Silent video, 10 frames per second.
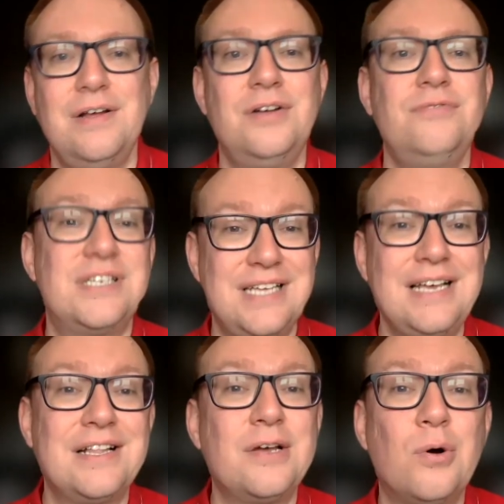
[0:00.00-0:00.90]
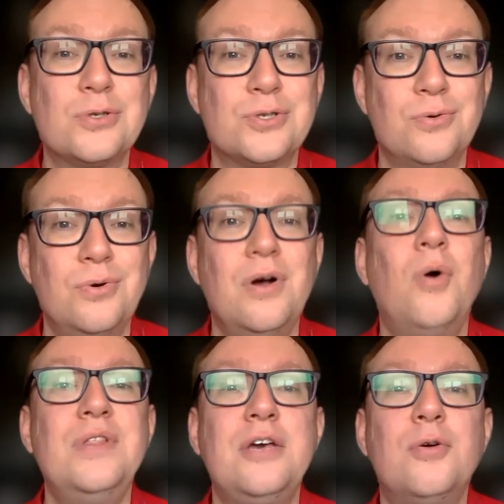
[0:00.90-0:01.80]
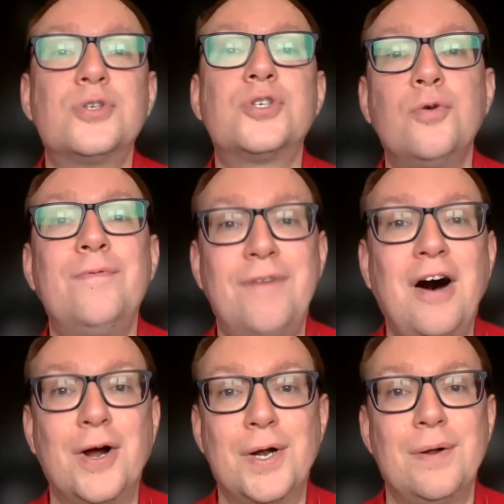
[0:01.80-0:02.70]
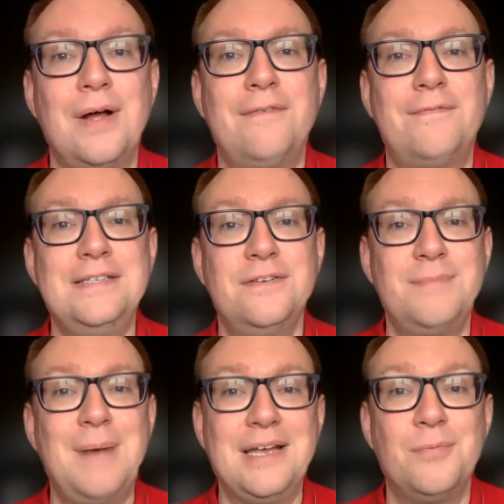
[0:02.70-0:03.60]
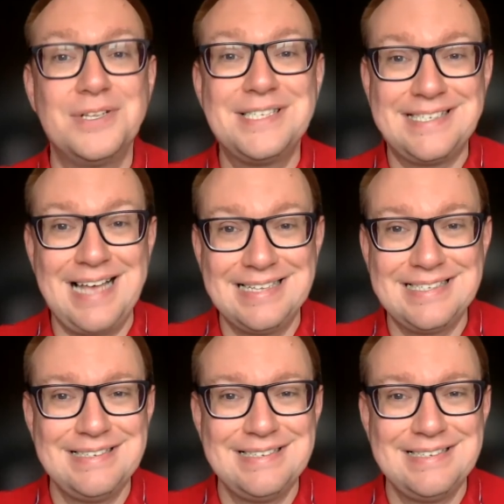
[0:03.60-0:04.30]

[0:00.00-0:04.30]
Recycling also only goes so far. A friend of mine once said,